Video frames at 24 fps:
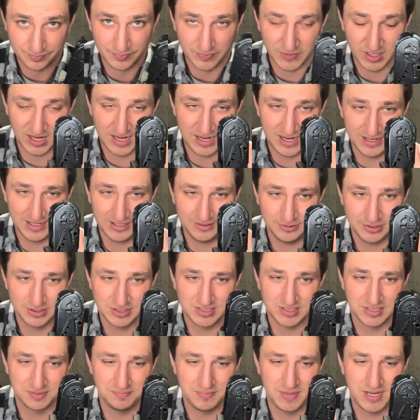I
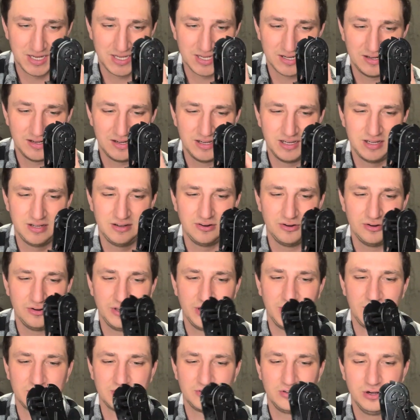was making a hunt in early
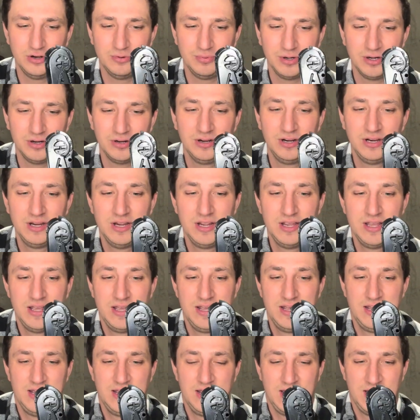October,
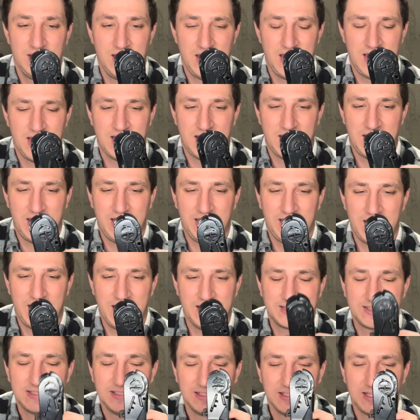and I
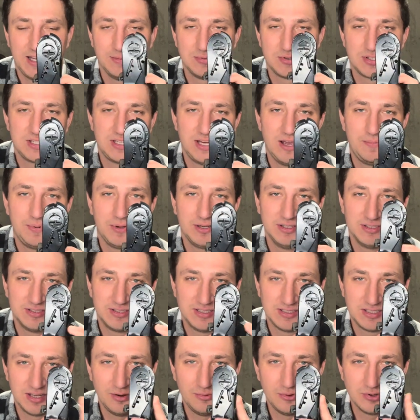accidentally kept stepping on this.
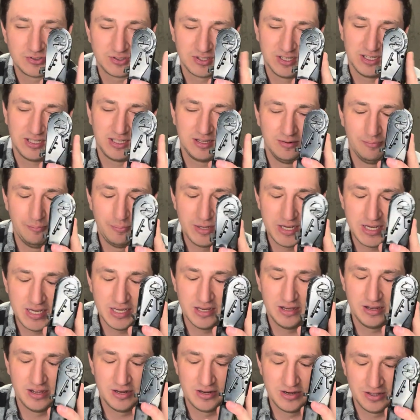This almost like can be
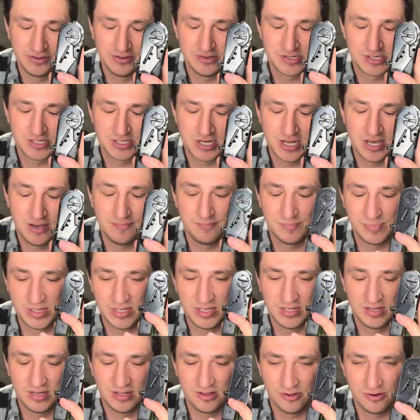another step,
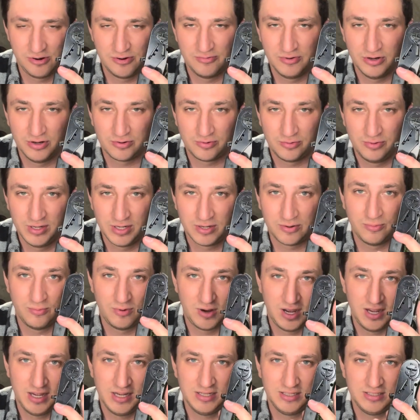but I learned real quick
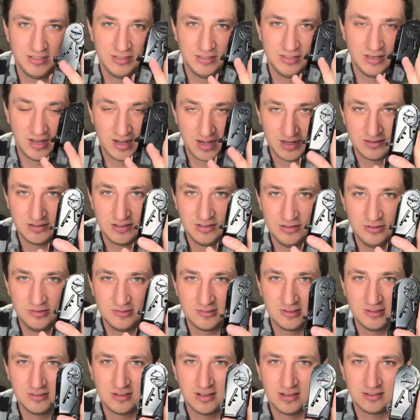why not to use
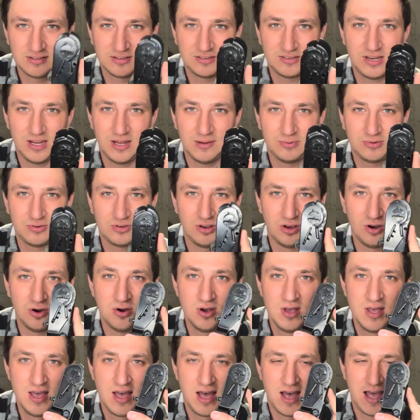this as a step. So
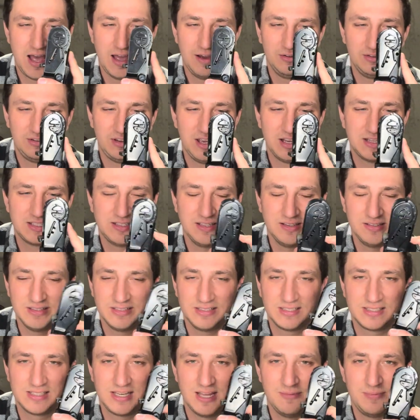I was accidentally
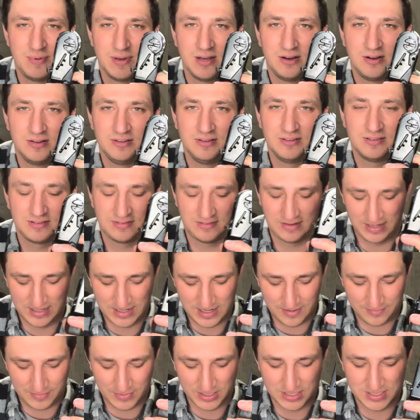stepping on this because I didn't
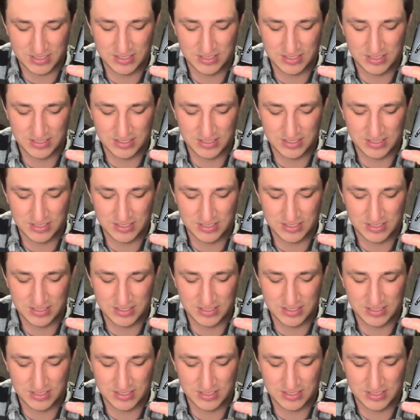have my